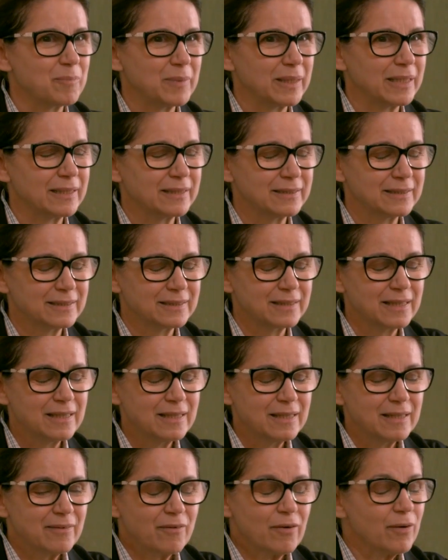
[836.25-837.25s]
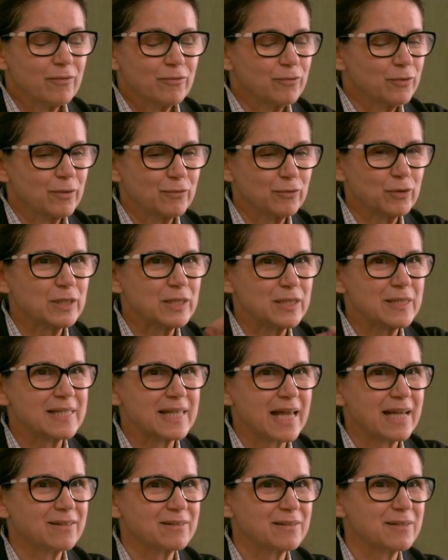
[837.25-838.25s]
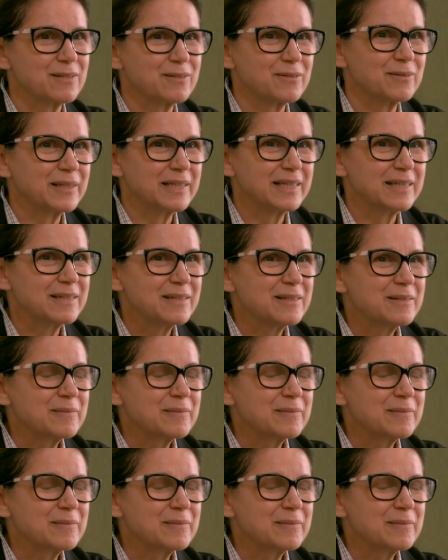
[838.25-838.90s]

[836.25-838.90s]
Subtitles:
minutes, 40 seconds, sorry.